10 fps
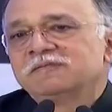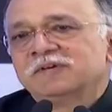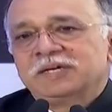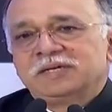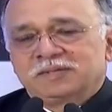
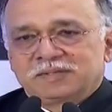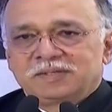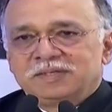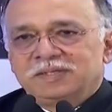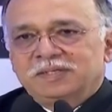where
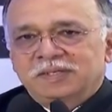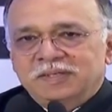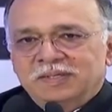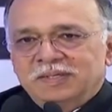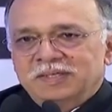
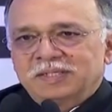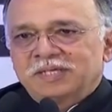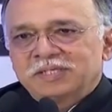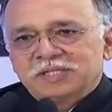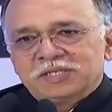
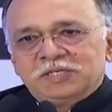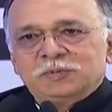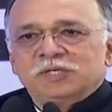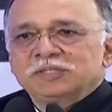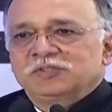Natasha ji
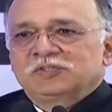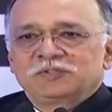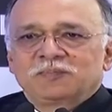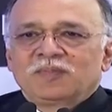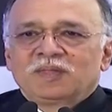
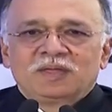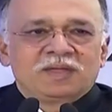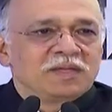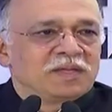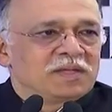works,
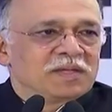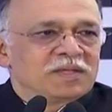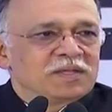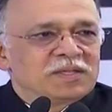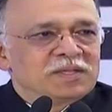
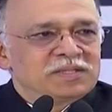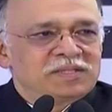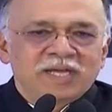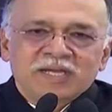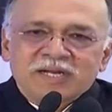
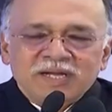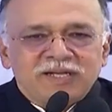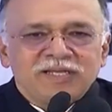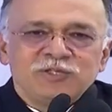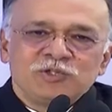they are
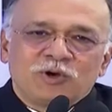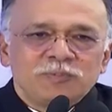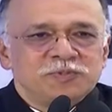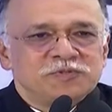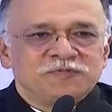creating
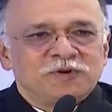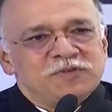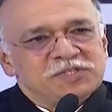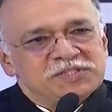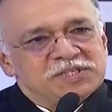jobs for
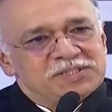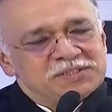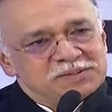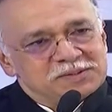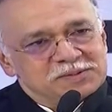which
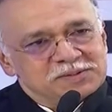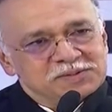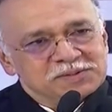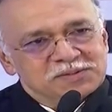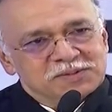the
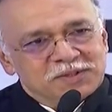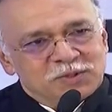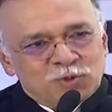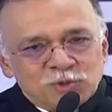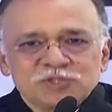
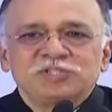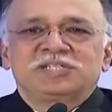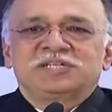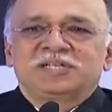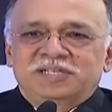course
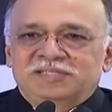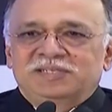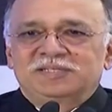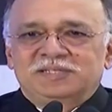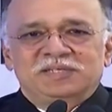doesn't
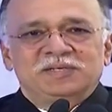exist.